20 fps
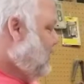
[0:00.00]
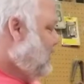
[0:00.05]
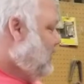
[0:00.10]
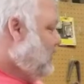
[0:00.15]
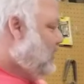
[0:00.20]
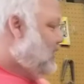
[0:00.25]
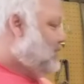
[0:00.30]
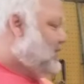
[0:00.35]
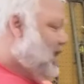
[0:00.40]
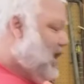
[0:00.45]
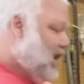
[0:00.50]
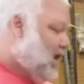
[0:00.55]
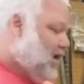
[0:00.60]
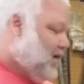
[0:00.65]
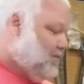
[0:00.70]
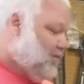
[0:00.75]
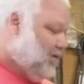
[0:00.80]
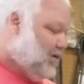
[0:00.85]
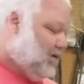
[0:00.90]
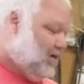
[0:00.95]
The
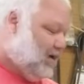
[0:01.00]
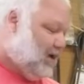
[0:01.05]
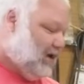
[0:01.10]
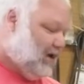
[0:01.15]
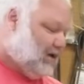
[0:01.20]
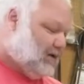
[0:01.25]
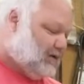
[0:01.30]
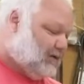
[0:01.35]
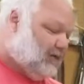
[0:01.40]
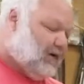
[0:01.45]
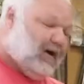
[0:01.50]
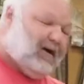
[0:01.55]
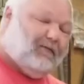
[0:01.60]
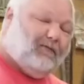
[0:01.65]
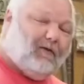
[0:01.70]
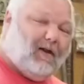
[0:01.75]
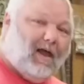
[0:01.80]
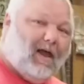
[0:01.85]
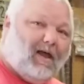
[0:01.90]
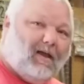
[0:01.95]
top is very
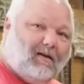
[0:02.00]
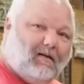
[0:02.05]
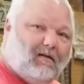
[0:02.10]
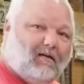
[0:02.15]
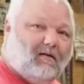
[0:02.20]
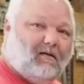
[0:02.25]
flat.